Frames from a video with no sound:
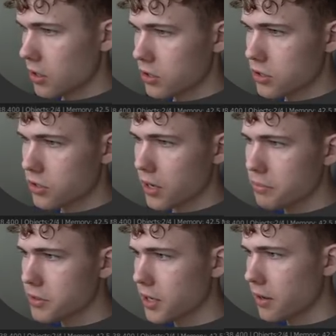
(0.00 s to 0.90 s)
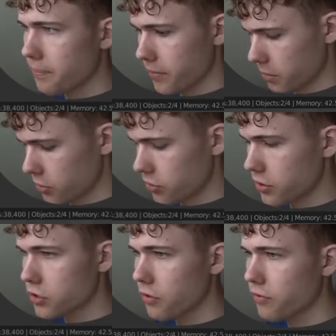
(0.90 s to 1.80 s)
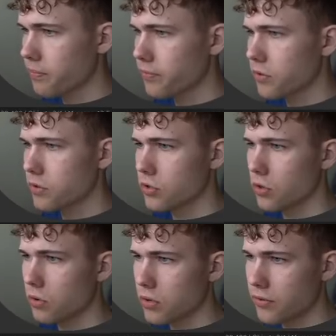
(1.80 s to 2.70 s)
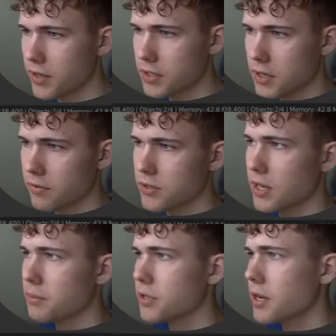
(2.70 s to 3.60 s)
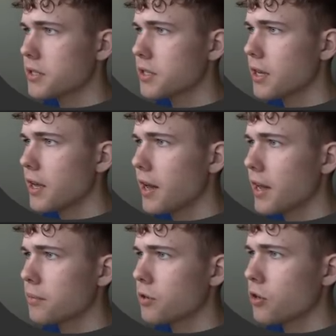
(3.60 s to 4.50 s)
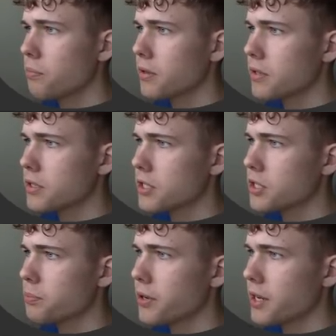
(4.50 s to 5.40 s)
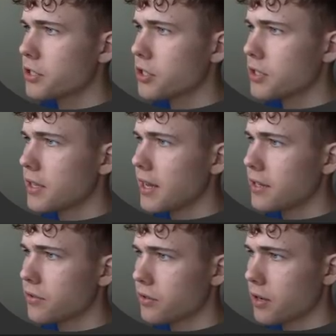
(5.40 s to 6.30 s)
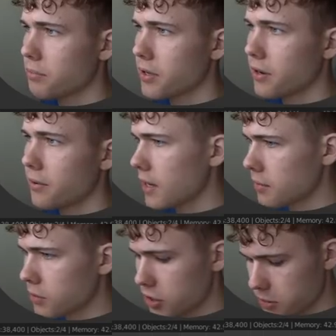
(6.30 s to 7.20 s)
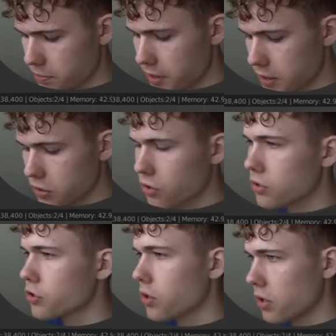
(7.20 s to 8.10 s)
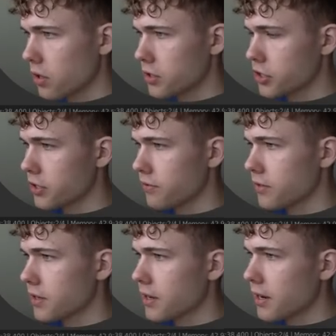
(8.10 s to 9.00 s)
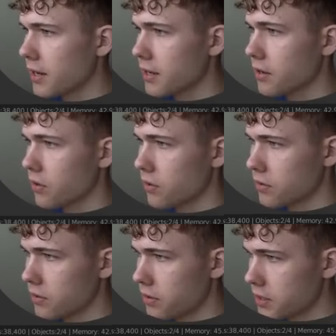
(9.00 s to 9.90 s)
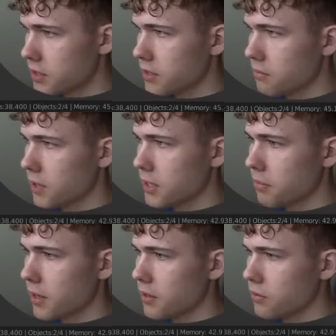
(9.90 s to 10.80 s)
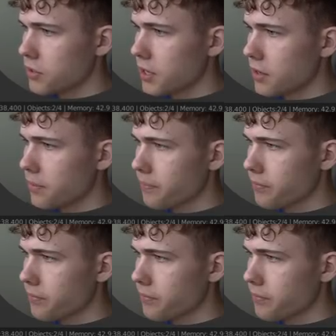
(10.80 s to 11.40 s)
stripes here. I'm gonna turn this off, so all the faces have the same size. And I'm gonna open this spreadsheet editor up here, and I'm gonna just press Control Shift click on this multiply node here